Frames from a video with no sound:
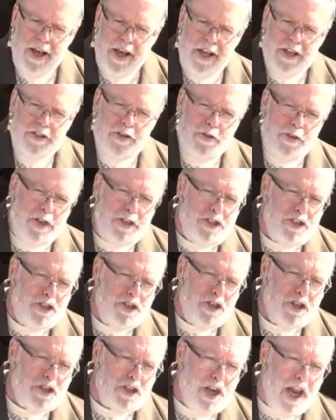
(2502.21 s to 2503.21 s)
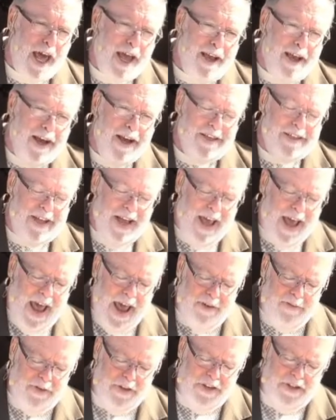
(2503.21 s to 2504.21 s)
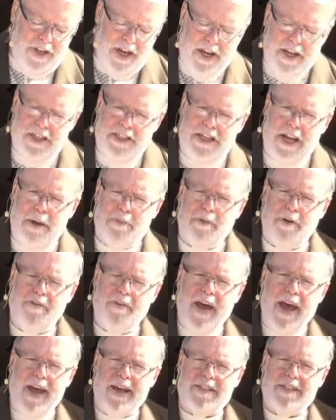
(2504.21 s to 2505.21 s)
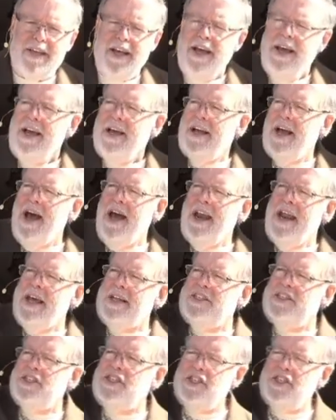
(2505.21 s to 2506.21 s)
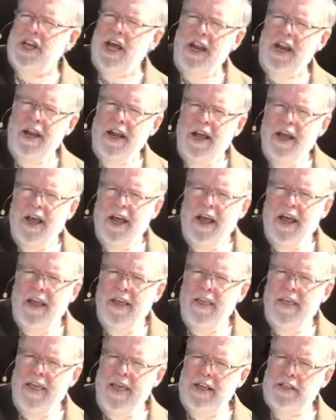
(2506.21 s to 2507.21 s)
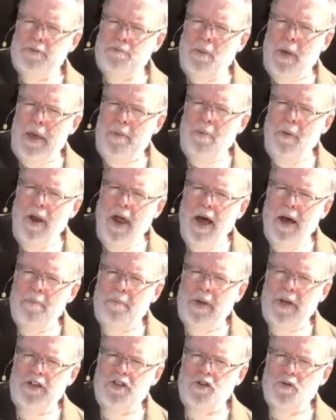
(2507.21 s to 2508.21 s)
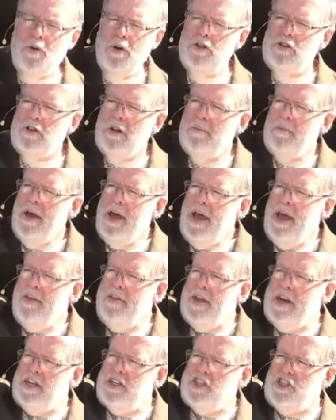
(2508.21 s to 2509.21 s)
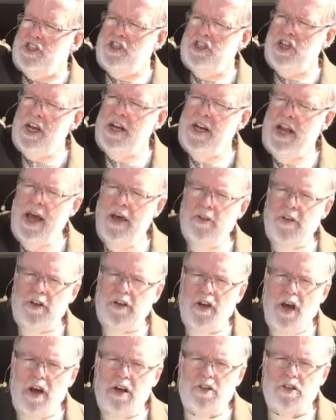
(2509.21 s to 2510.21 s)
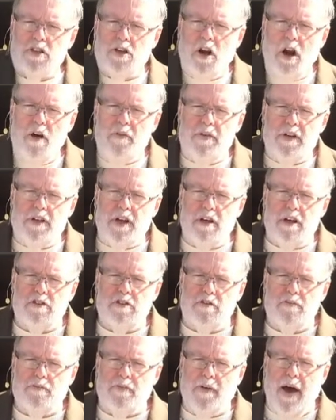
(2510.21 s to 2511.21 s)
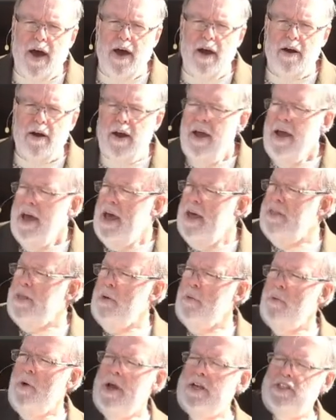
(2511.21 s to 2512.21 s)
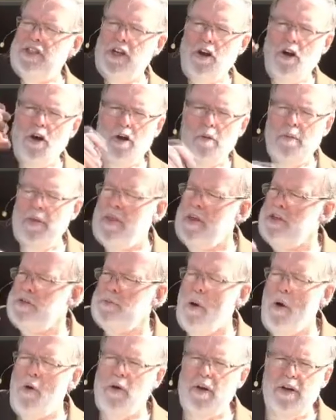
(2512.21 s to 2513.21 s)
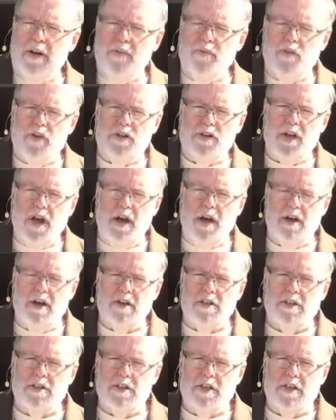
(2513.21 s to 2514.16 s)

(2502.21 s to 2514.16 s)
So this is just like us after the second chapter of Acts. God had set his people up in Jerusalem, and then he sent down the tongues, cloven tongues of fire, and they rested on them, and they spoke in different tongues.